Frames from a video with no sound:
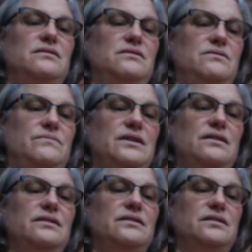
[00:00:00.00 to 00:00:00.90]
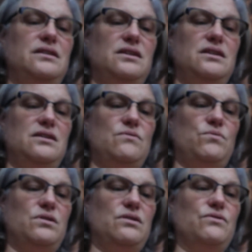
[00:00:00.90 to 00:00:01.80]
All right, let's see
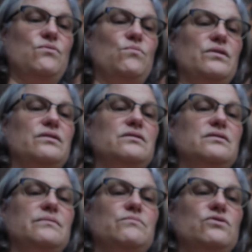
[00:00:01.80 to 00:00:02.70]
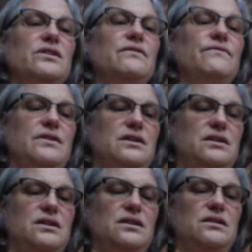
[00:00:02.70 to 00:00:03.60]
what other ones. I'm trying to
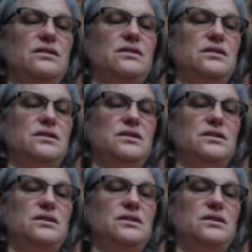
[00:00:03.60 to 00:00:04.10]
find.